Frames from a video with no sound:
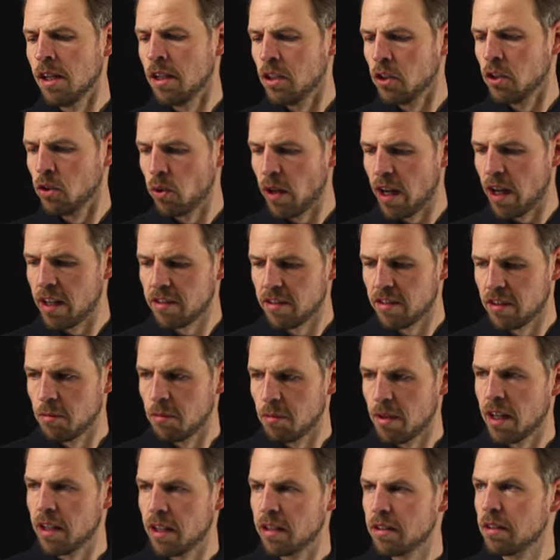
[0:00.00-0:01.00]
to
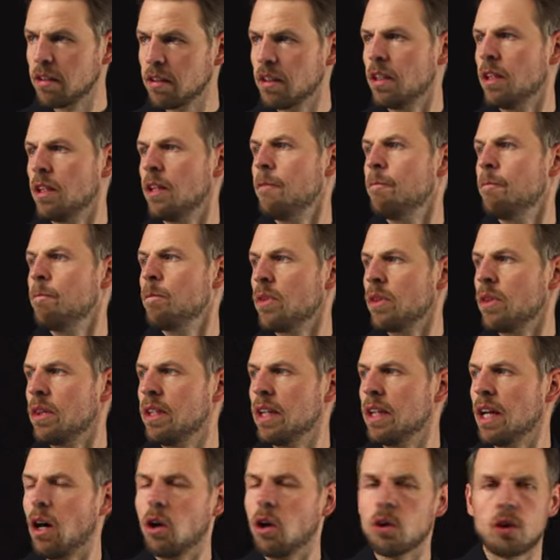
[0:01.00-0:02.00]
estimate the
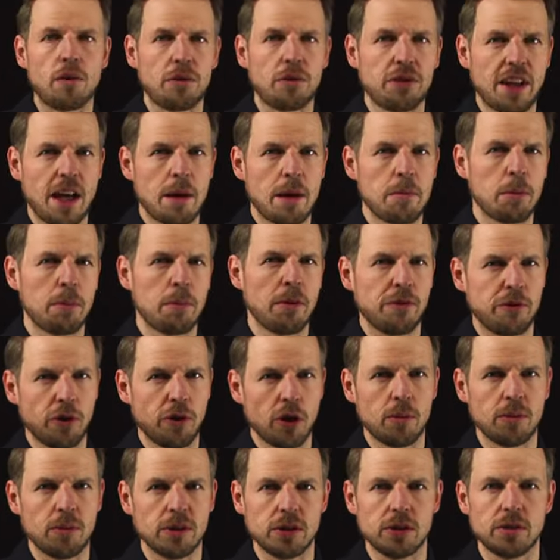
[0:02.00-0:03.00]
out-of-sample
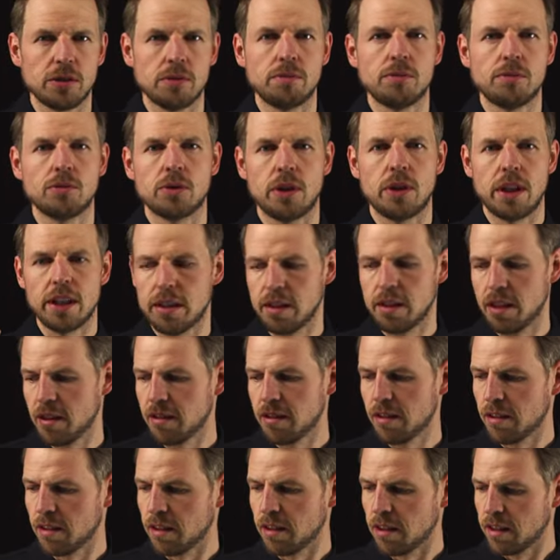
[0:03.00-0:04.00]
performance. Right? This